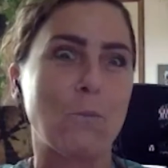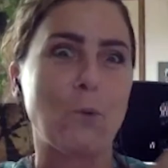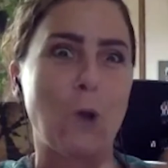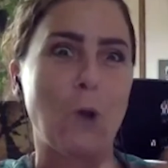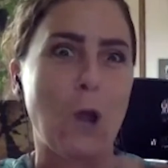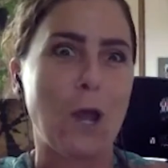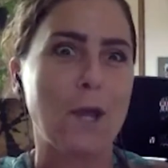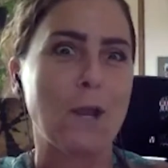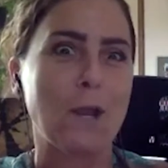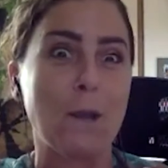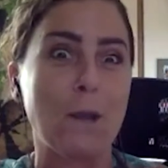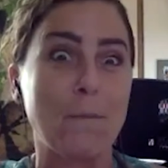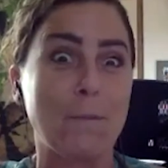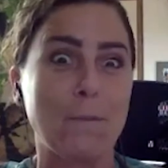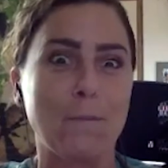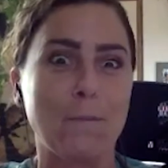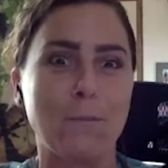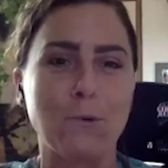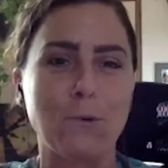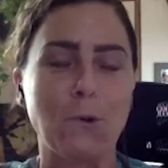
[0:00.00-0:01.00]
brought up
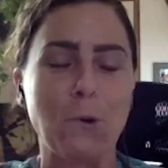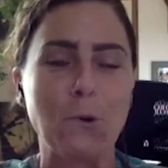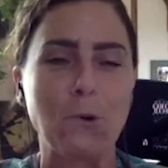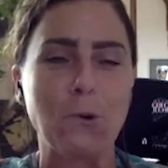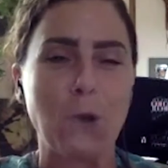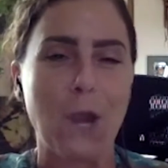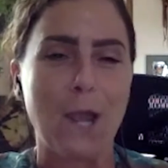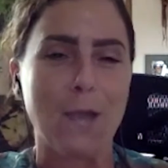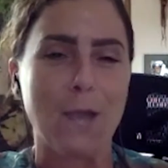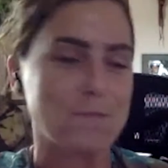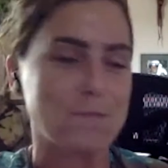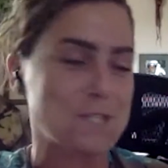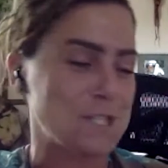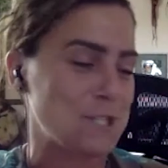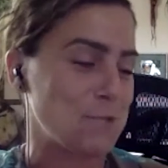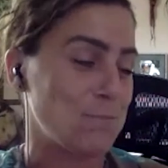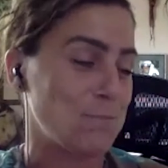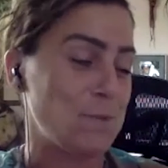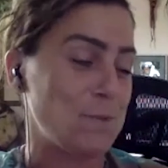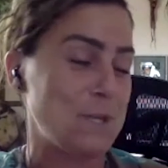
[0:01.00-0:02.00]
and programmed
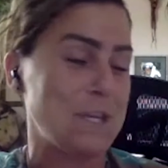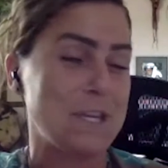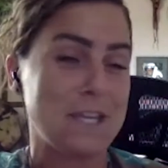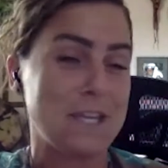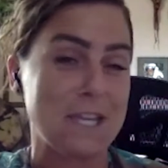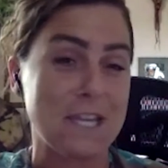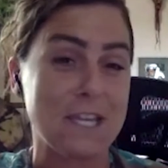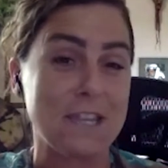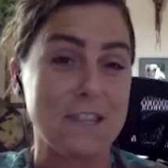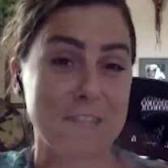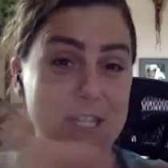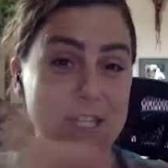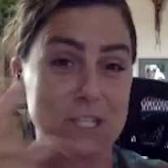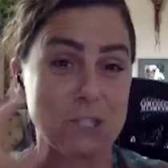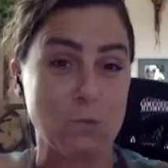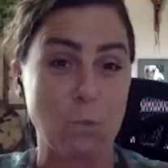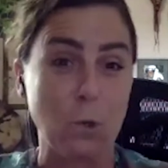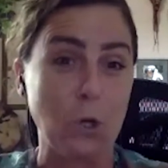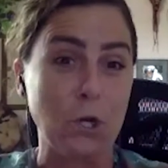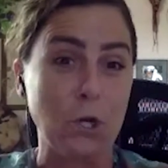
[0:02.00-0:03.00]
to be in
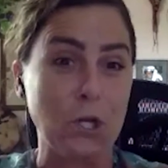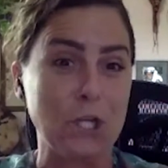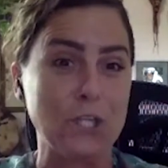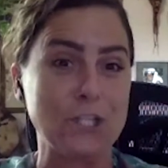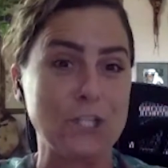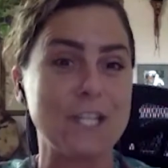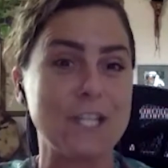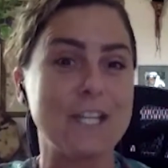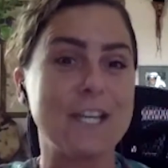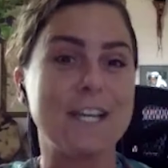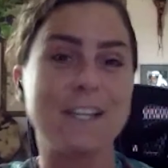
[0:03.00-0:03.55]
this world,